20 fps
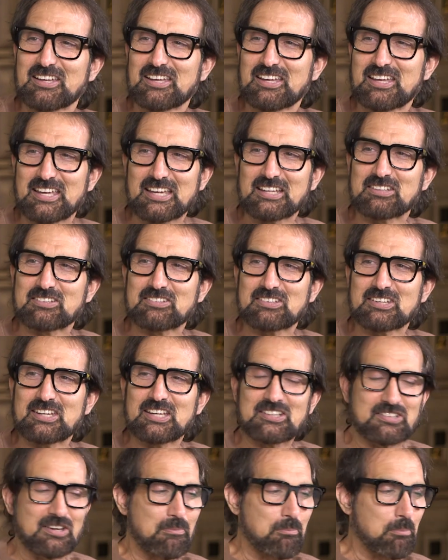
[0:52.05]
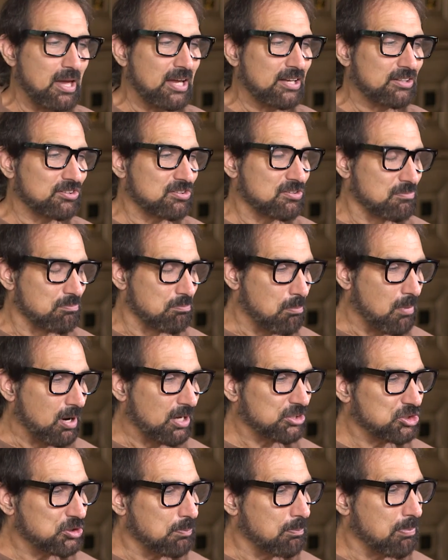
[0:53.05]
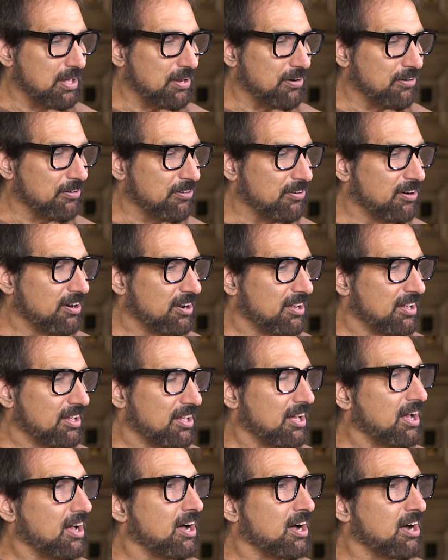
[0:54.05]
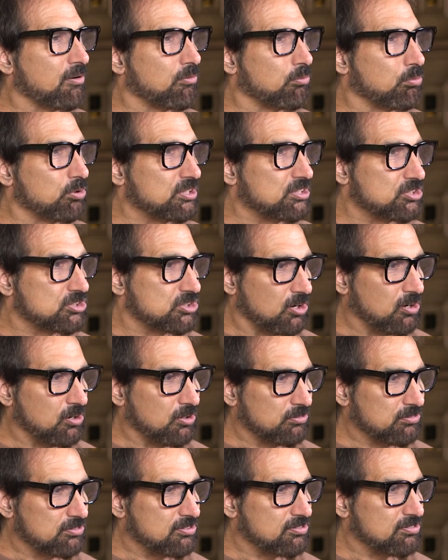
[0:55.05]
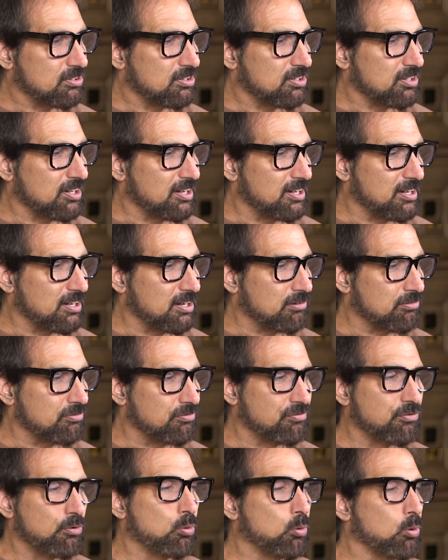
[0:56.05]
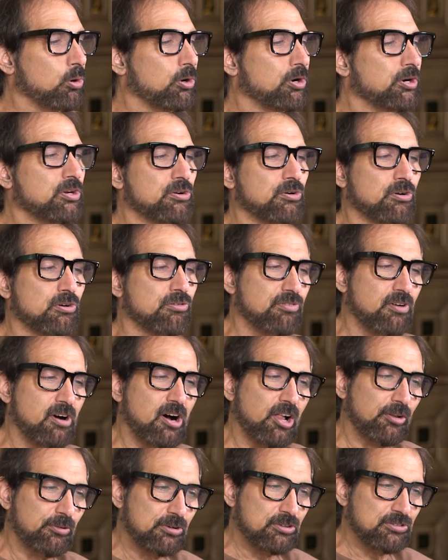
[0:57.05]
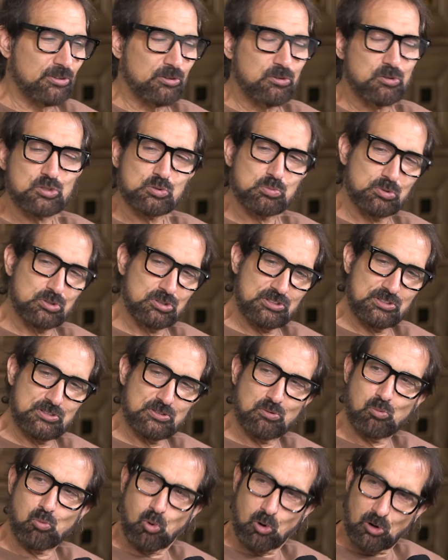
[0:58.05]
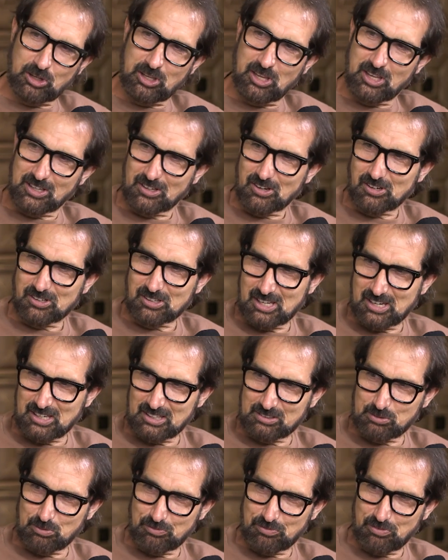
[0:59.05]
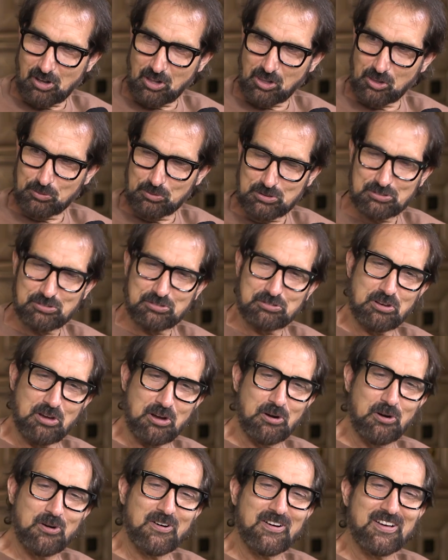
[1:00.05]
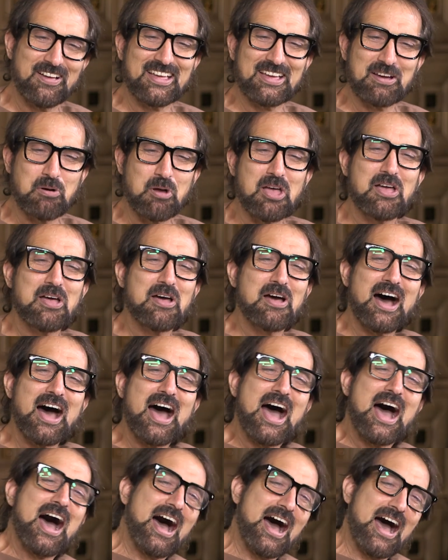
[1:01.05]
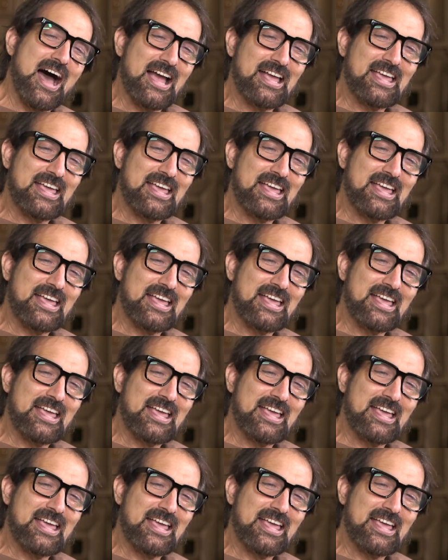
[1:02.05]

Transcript: It's a much better results for your followers. Of course, we're still working on getting some followers, so I